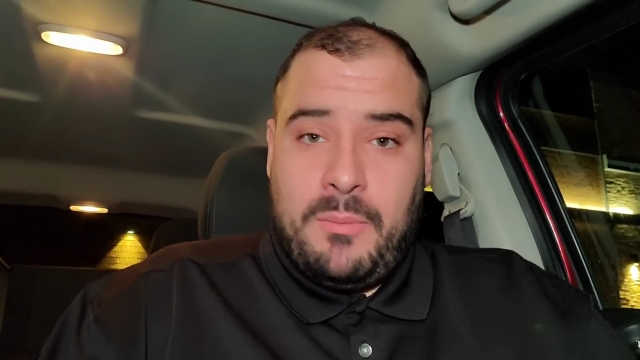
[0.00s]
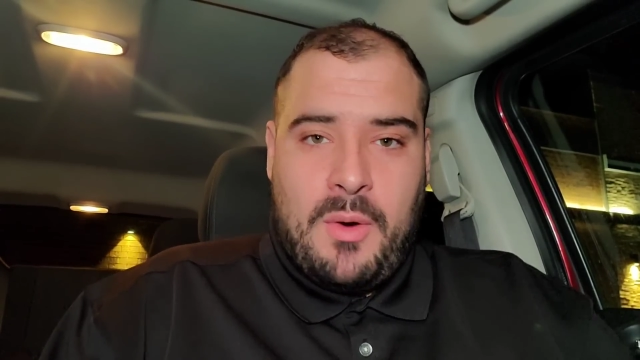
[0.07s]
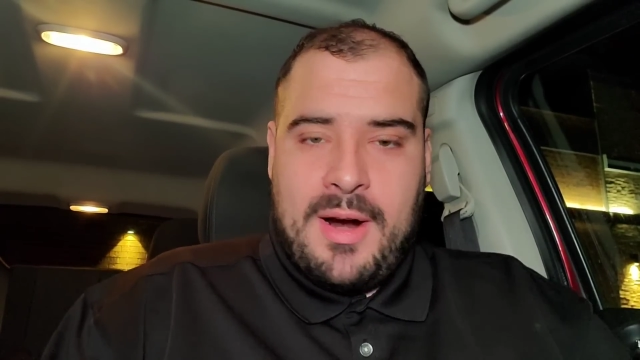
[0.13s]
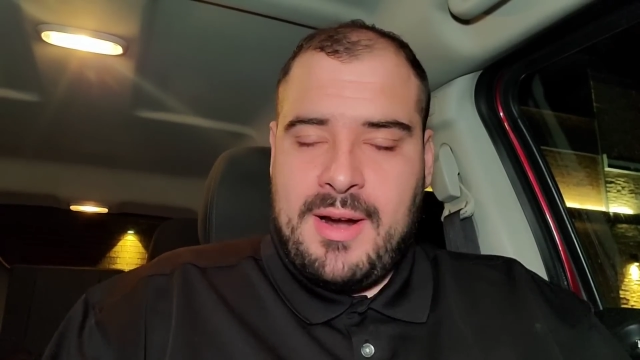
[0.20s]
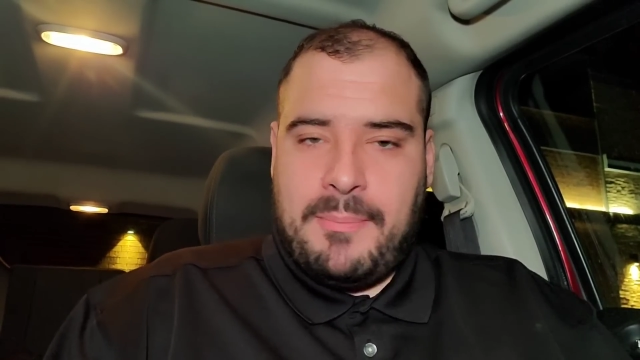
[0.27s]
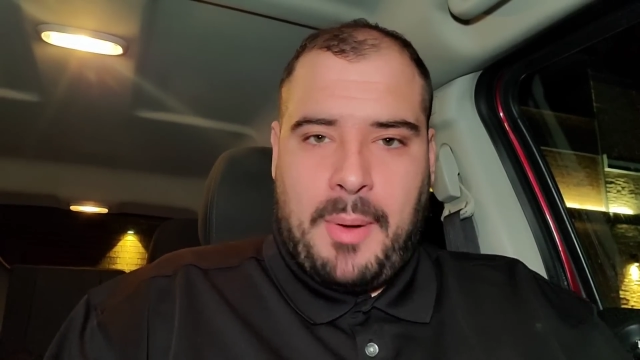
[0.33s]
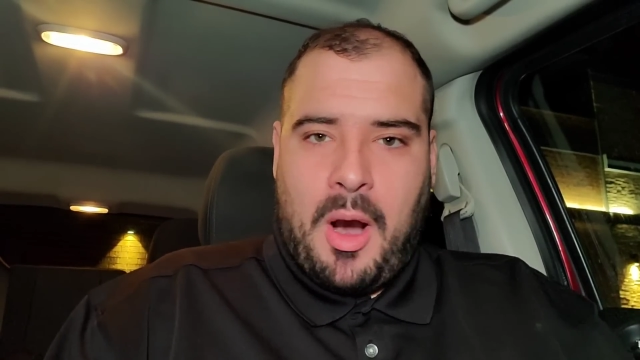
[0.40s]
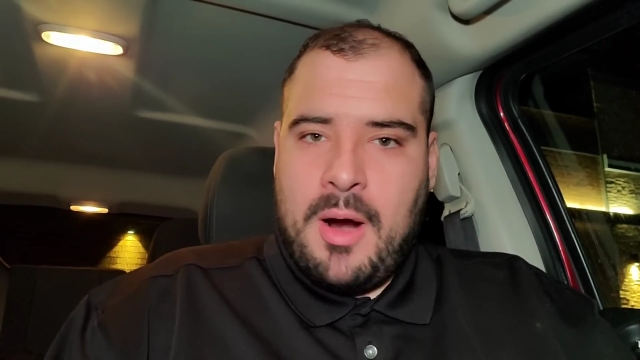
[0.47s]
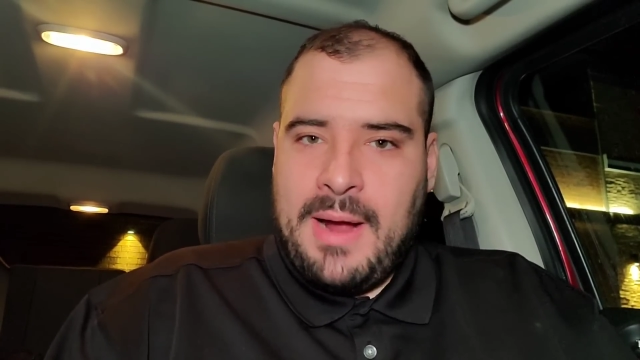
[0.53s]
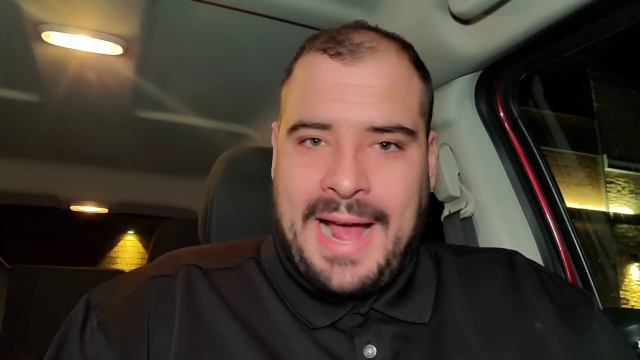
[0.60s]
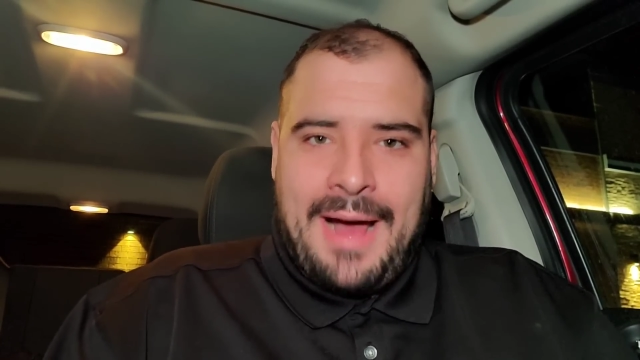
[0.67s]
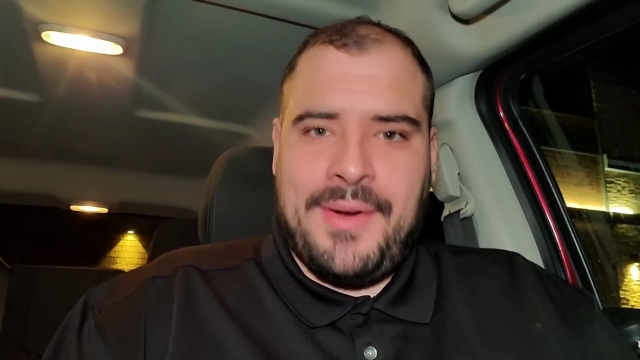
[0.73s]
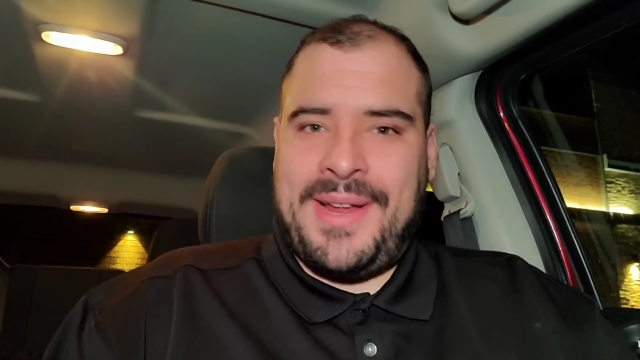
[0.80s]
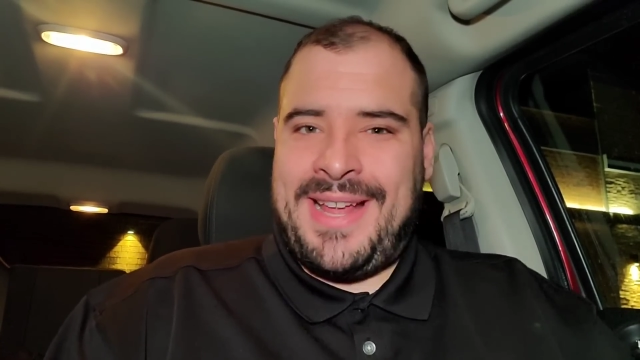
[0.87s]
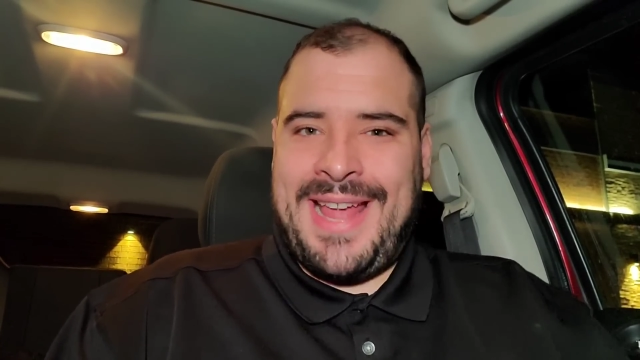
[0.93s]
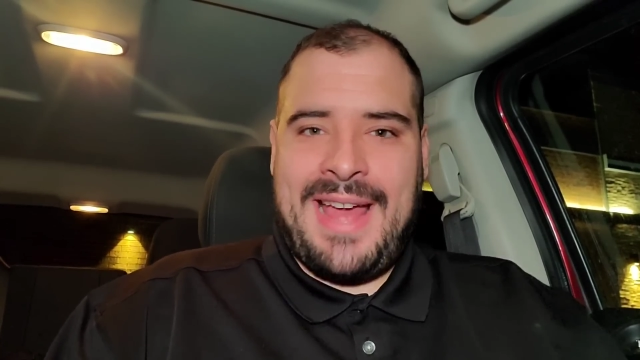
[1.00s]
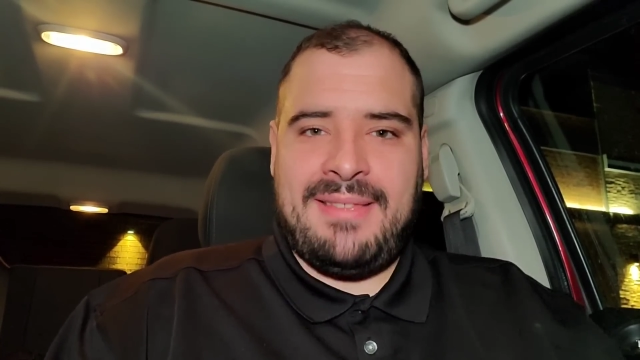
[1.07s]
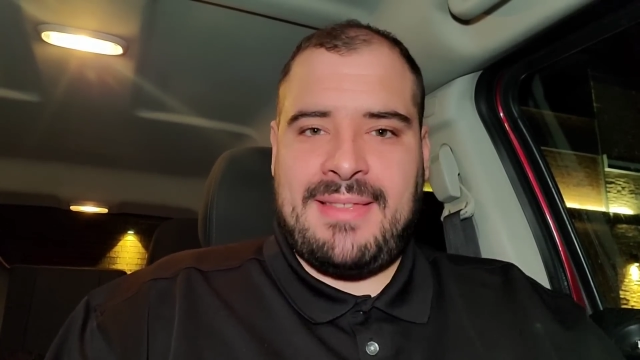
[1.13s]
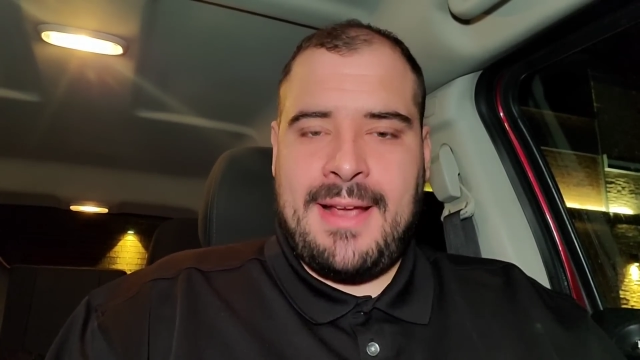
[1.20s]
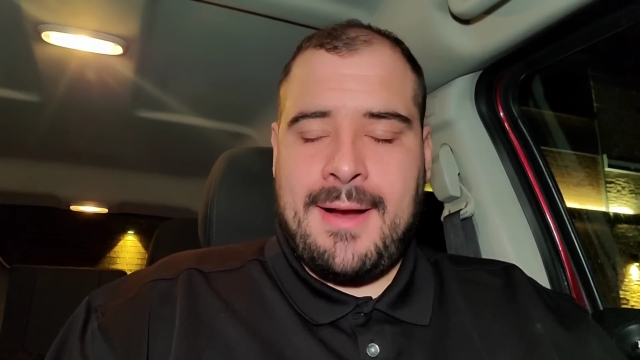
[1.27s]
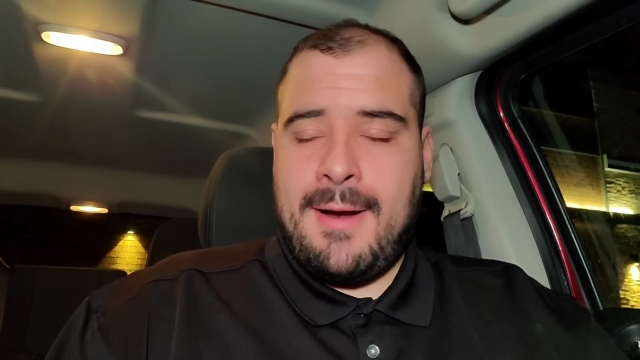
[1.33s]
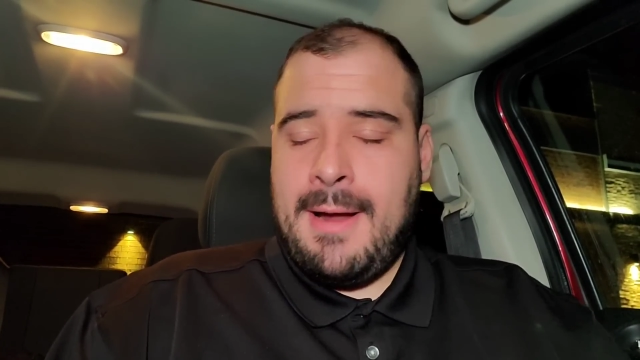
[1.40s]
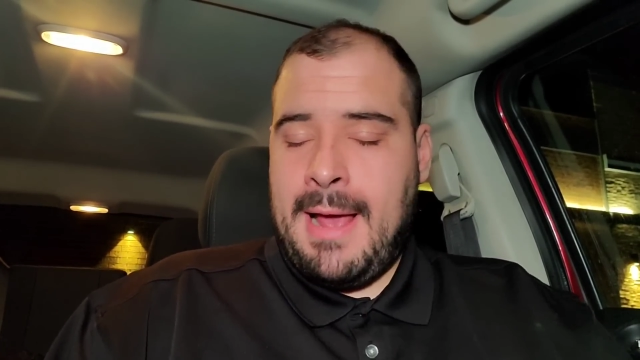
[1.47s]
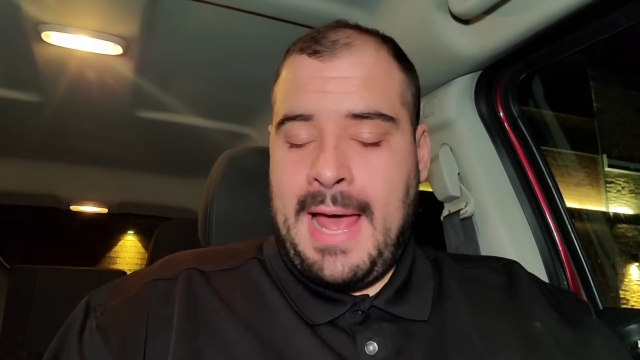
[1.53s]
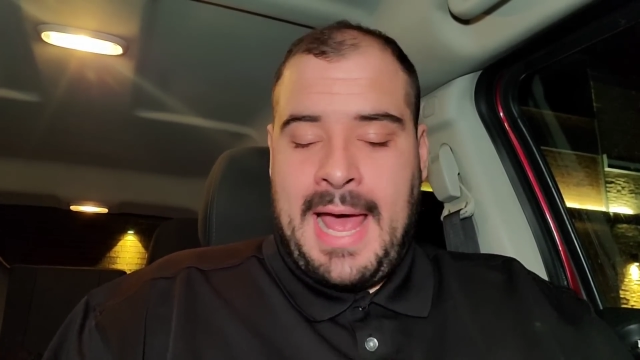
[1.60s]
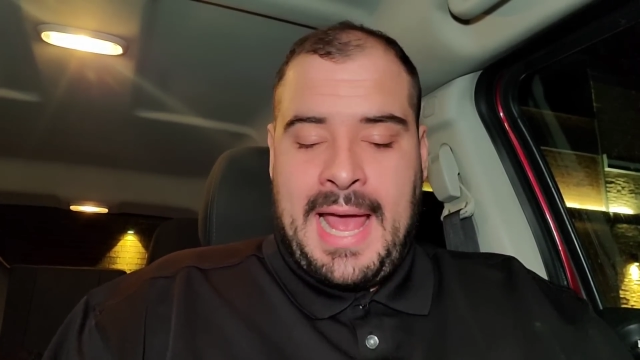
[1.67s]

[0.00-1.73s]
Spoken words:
where to park, how to get there,